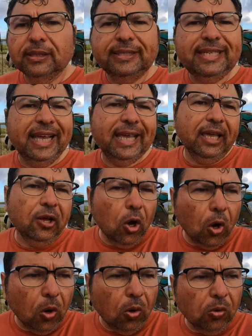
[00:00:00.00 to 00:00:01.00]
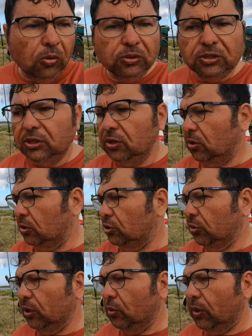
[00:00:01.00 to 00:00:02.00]
digging holes, you know, or
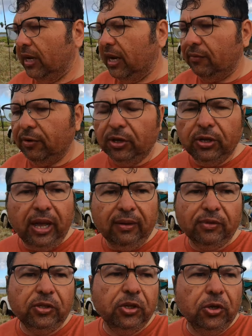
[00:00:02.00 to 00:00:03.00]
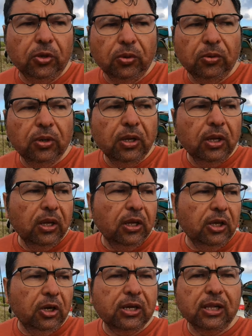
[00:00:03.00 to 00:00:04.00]
doing whatever you have to do,
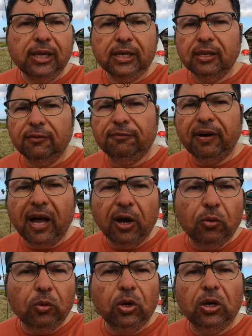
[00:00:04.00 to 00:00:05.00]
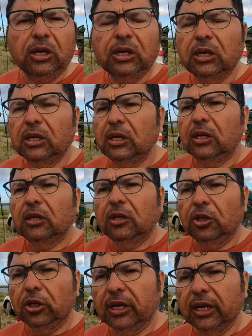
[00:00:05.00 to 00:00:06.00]
you know, collecting firewood.
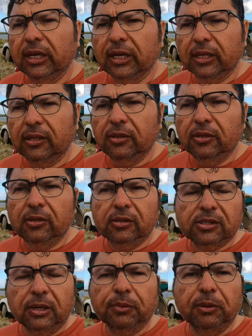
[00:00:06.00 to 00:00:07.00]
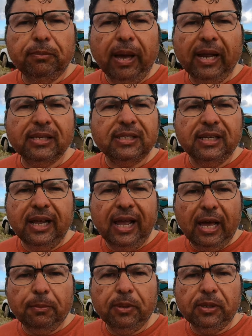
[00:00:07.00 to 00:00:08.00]
Something bad is gonna
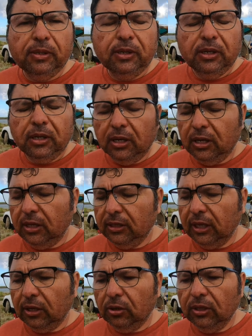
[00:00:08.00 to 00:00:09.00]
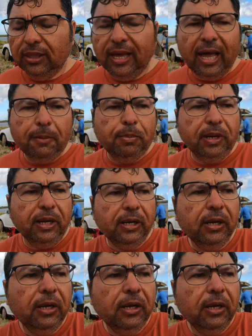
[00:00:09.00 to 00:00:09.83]
happen. Not only that, but